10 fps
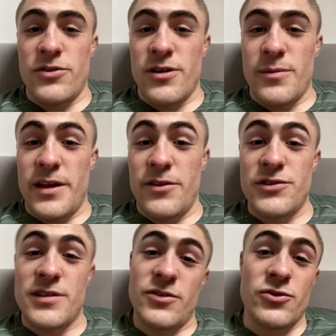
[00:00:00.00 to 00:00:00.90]
Do you know what I mean? I
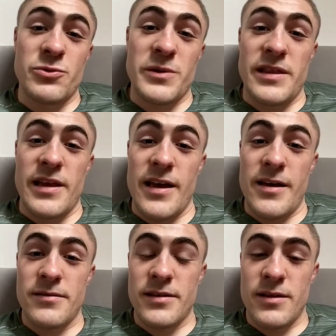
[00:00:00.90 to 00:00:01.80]
just had a good win
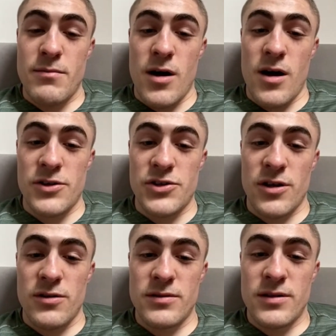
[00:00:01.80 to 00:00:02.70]
there in March,
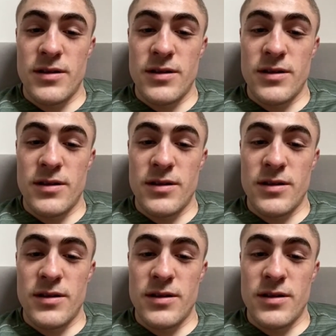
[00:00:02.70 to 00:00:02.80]
so